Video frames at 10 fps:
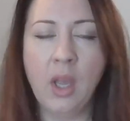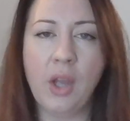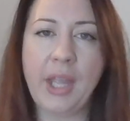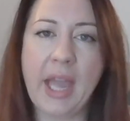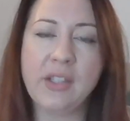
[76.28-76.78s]

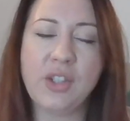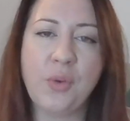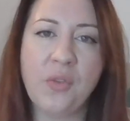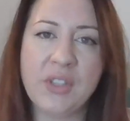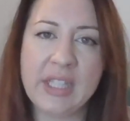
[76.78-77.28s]
Okay,
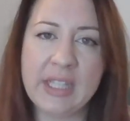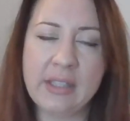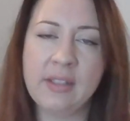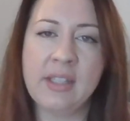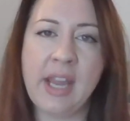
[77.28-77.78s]
so obviously
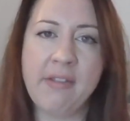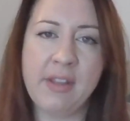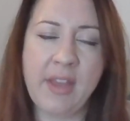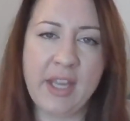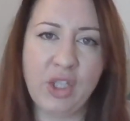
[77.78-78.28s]
this is an
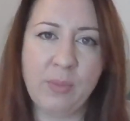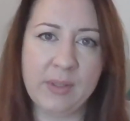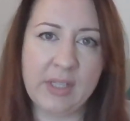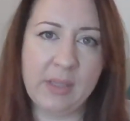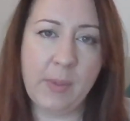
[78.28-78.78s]
area that
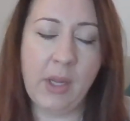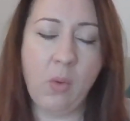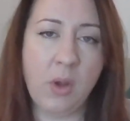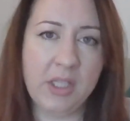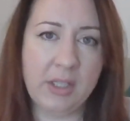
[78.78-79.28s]
HMRC has been
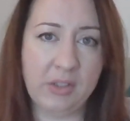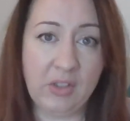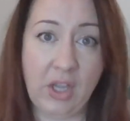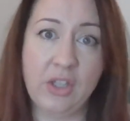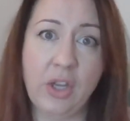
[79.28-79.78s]
quite
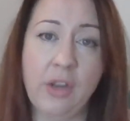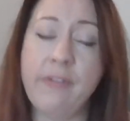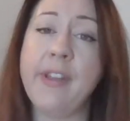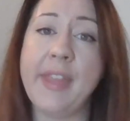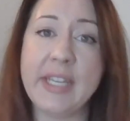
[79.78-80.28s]
concerned
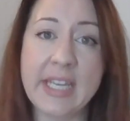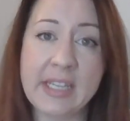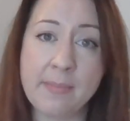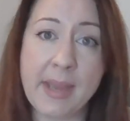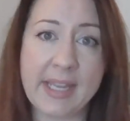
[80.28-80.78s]
over, and they
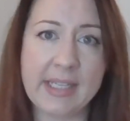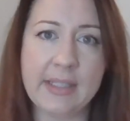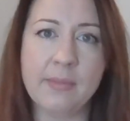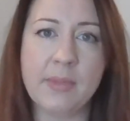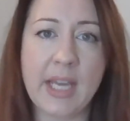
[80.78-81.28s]
needed a
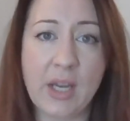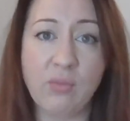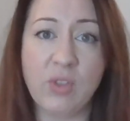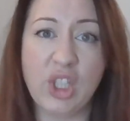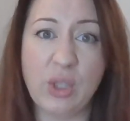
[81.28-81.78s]
mechanism to
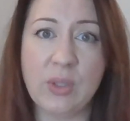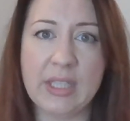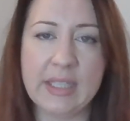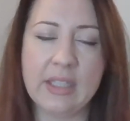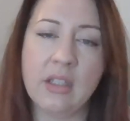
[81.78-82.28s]
help reduce
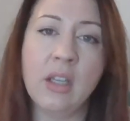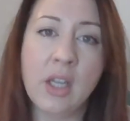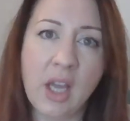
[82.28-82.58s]
this, and